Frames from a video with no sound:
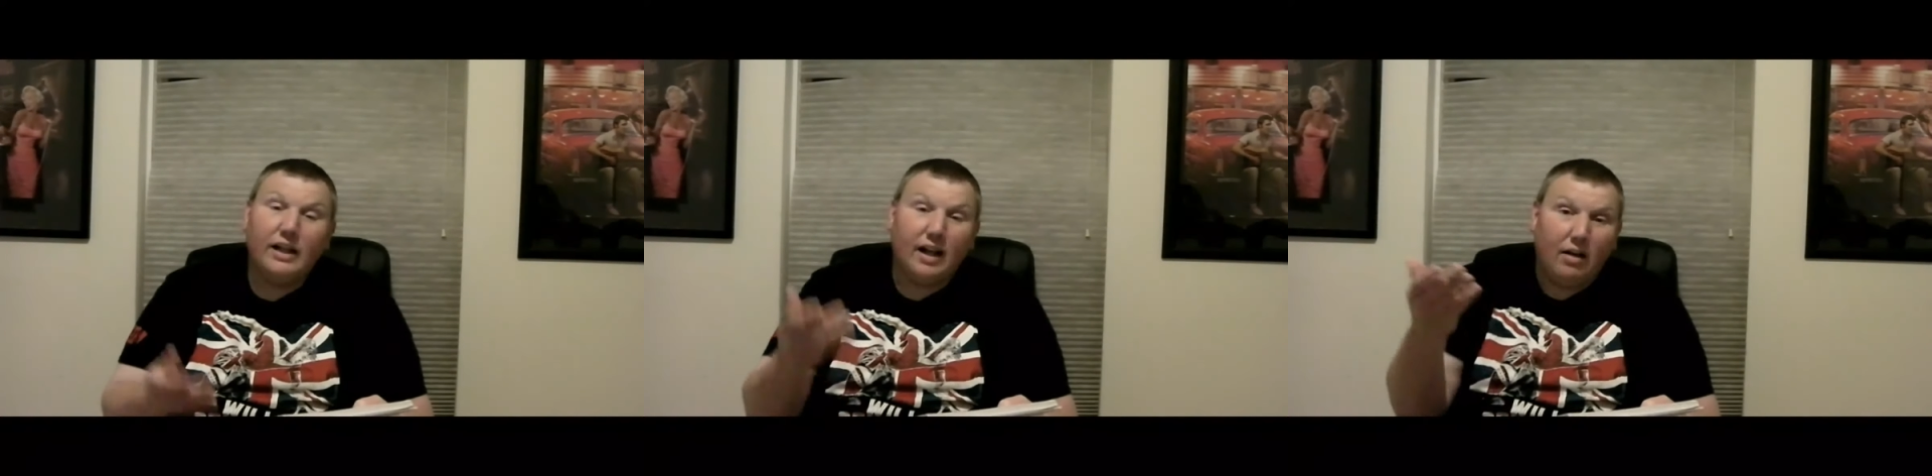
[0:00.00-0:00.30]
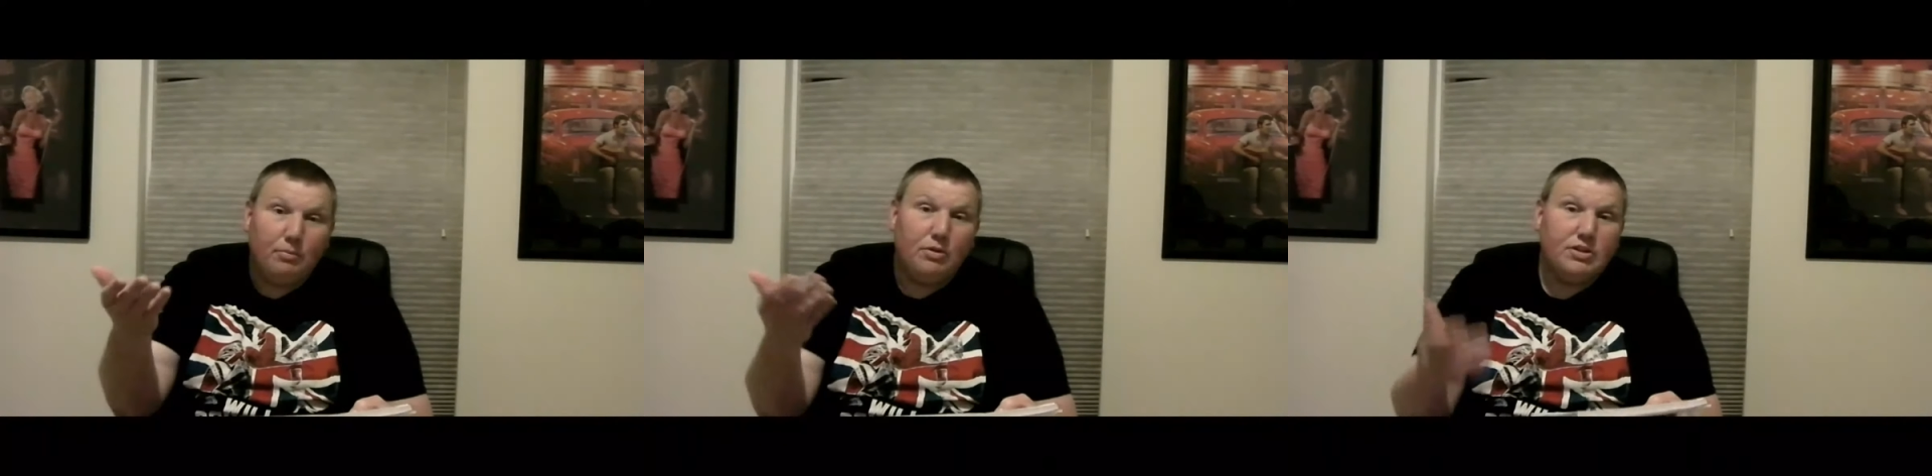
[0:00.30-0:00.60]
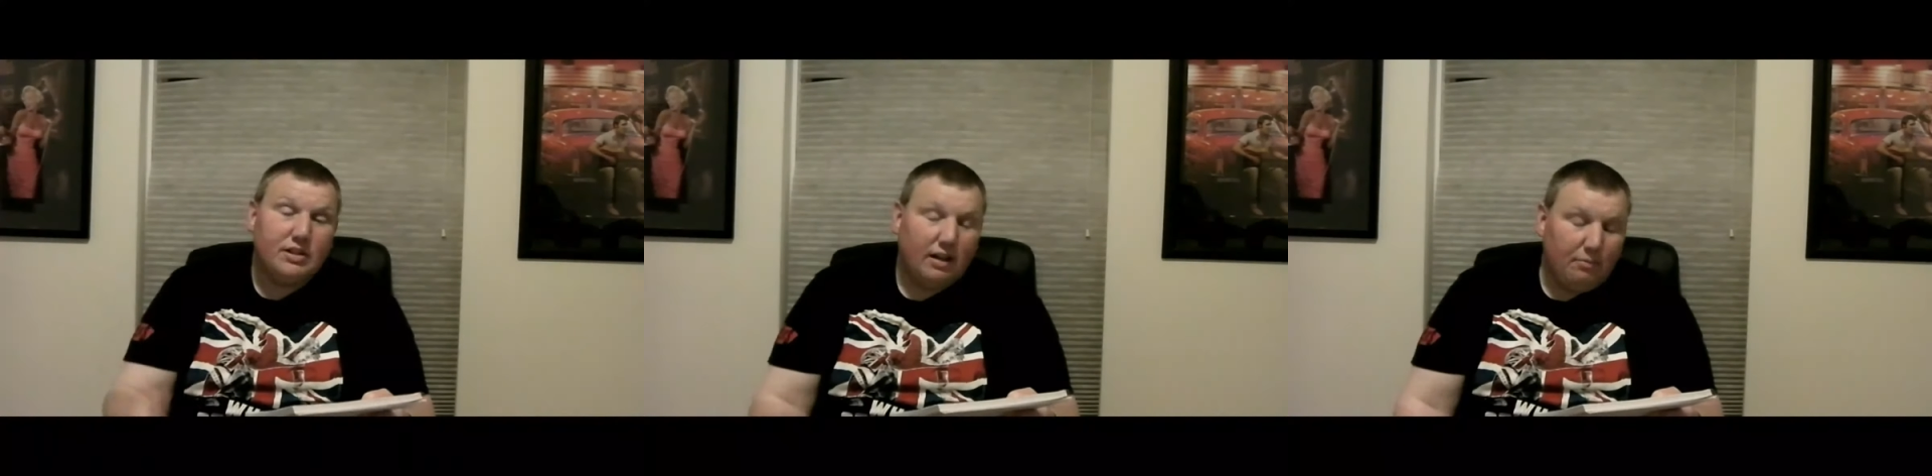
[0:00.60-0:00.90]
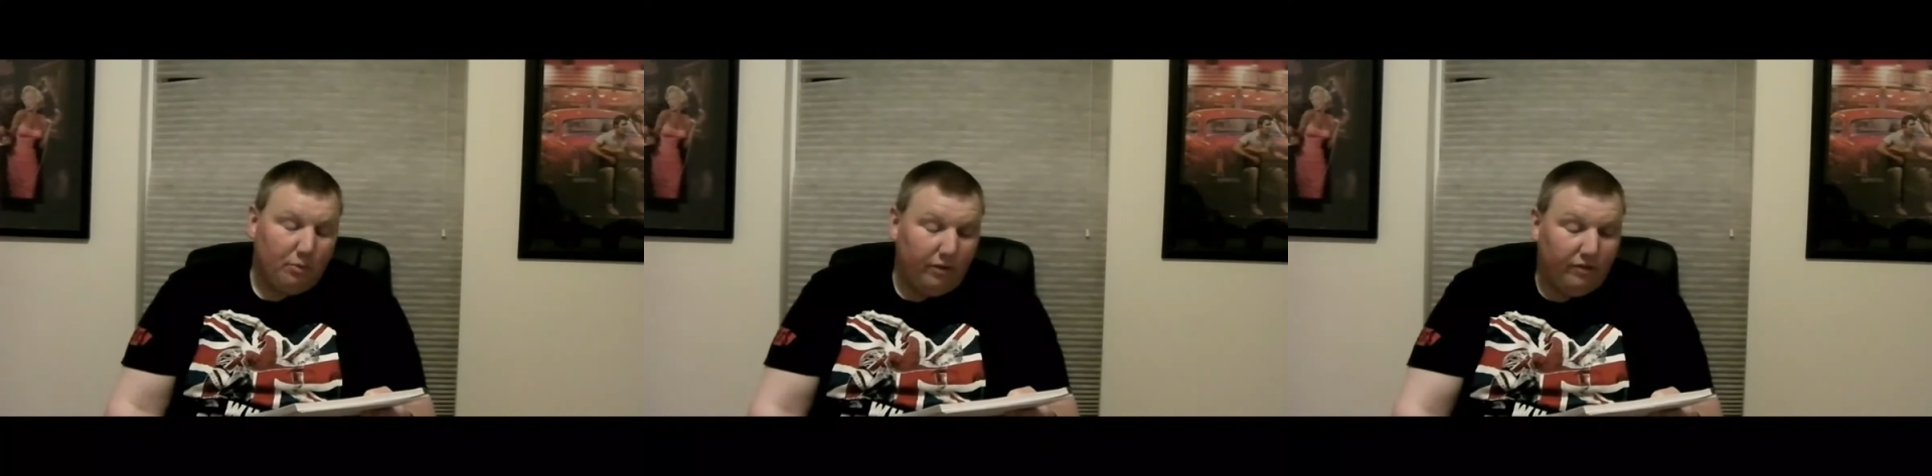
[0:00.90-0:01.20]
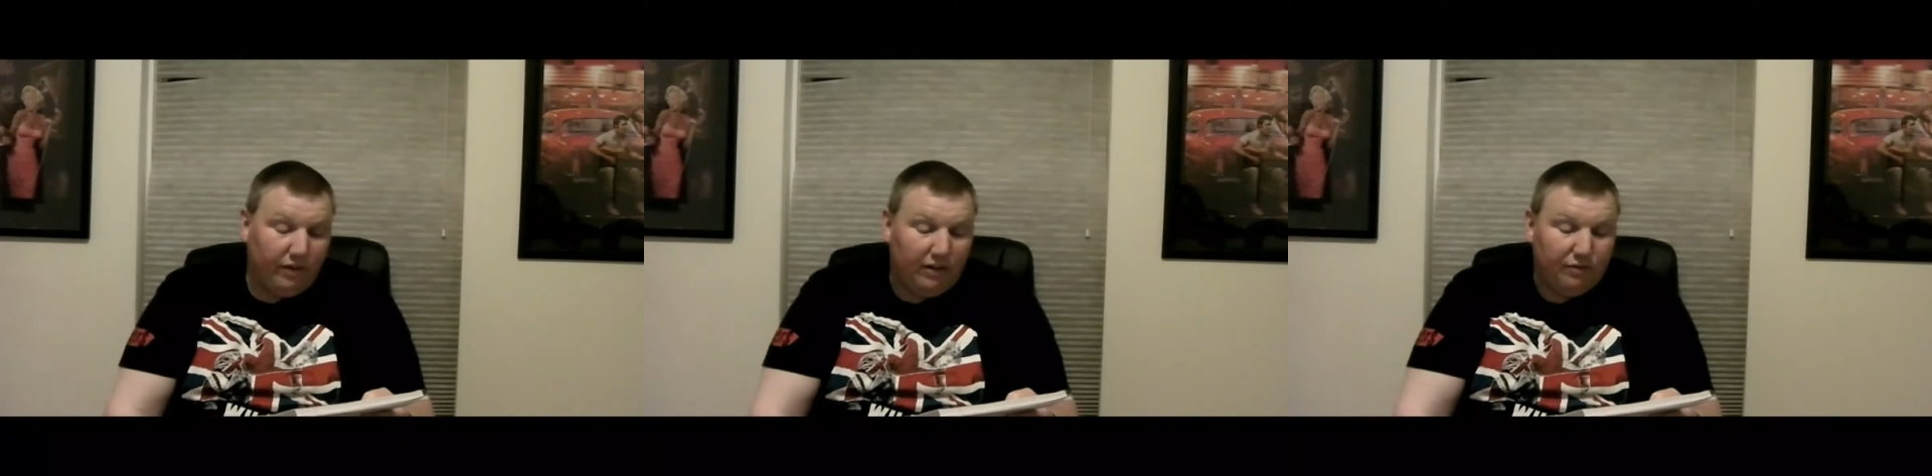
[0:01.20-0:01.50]
Kyle Busch,
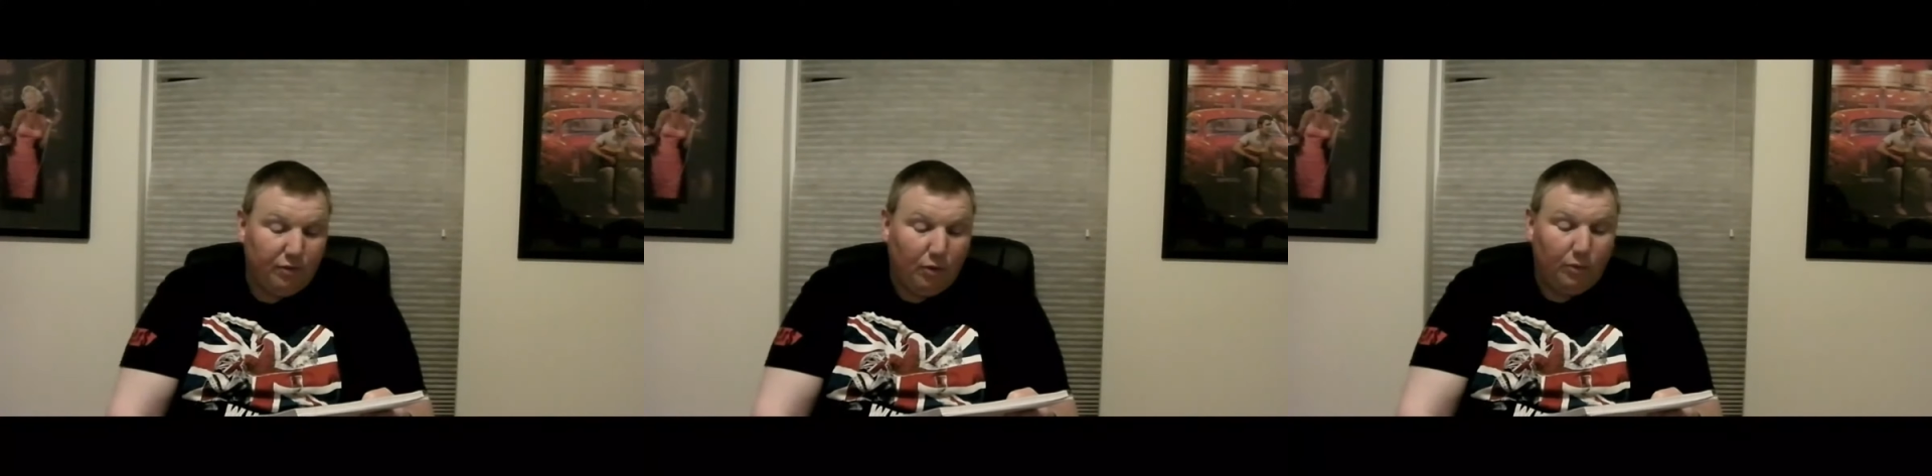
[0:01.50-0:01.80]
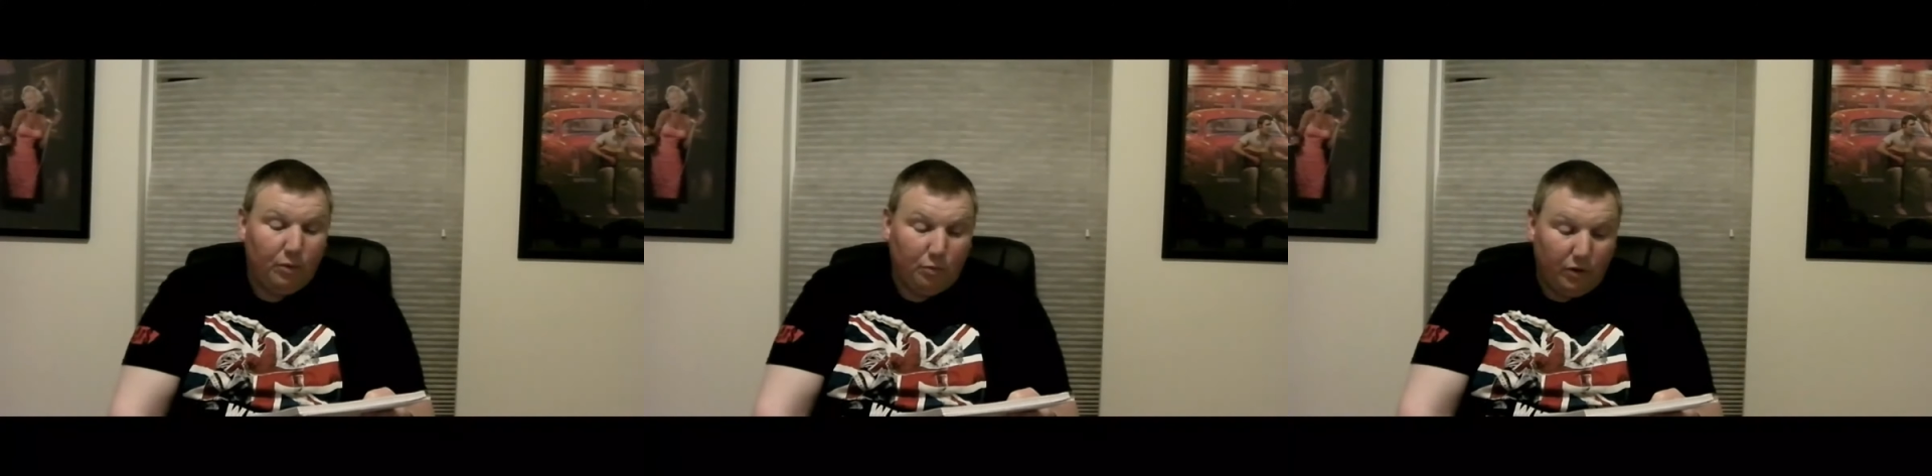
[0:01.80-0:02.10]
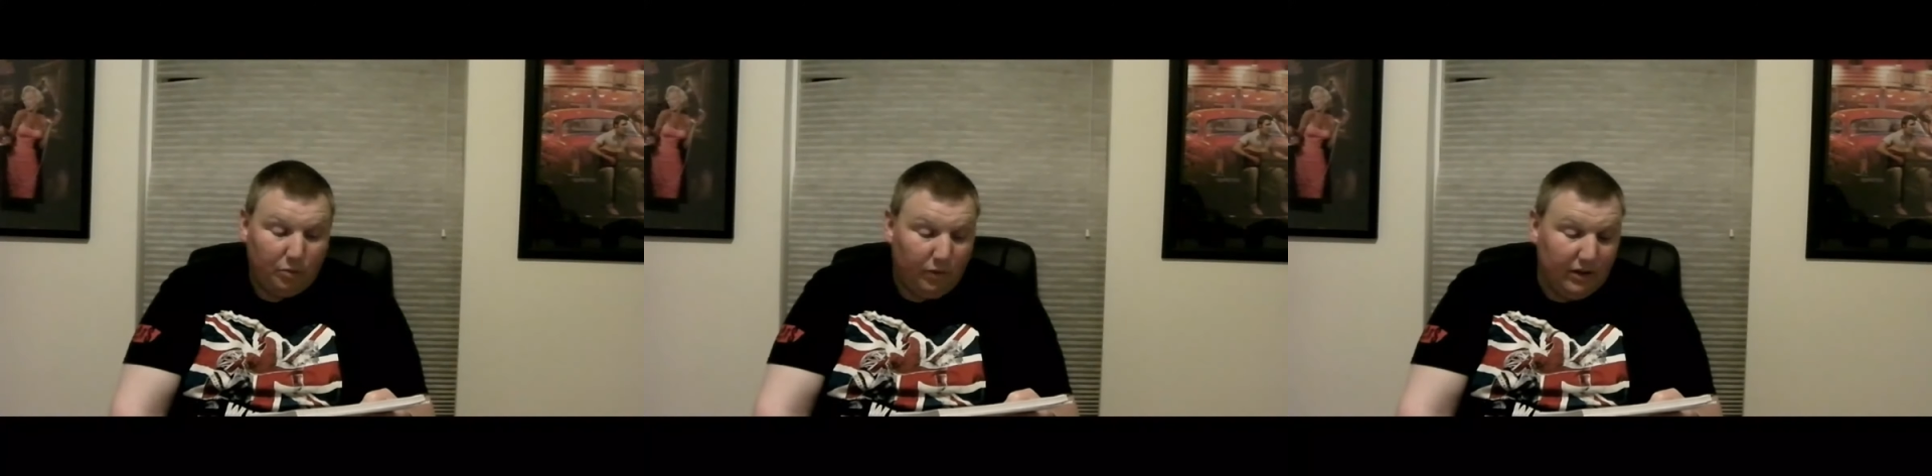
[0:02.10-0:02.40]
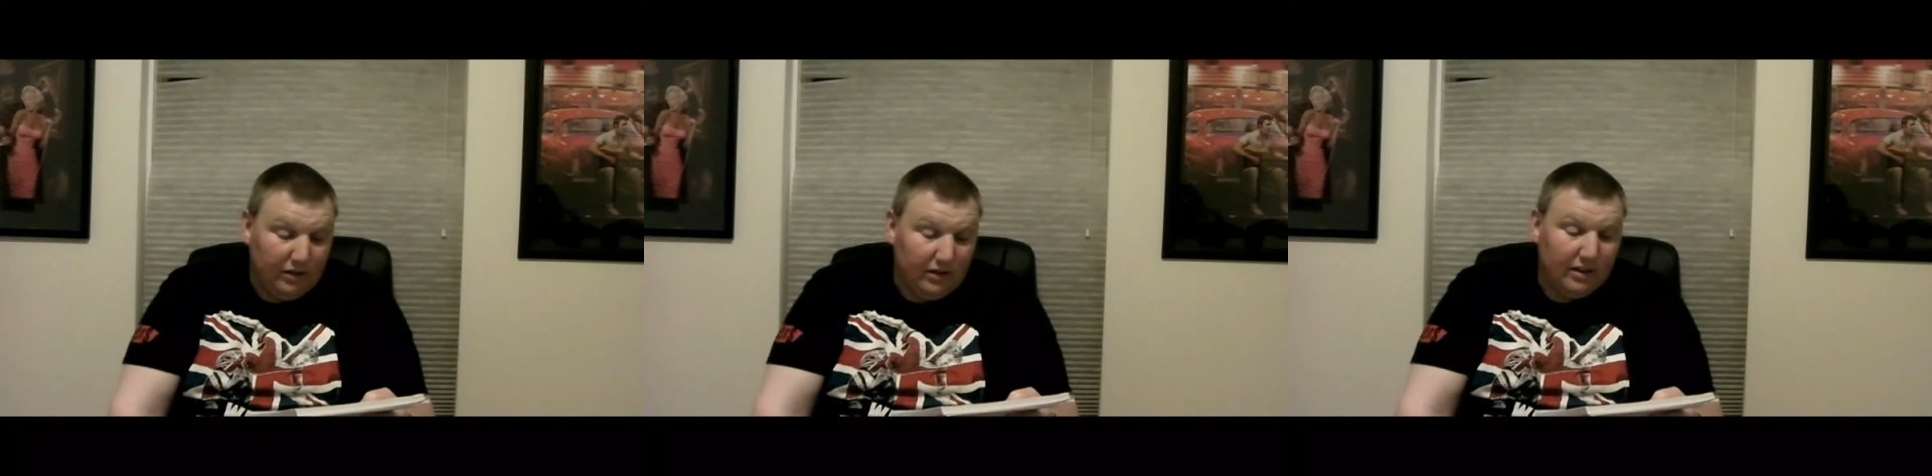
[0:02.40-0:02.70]
9.54 with one win.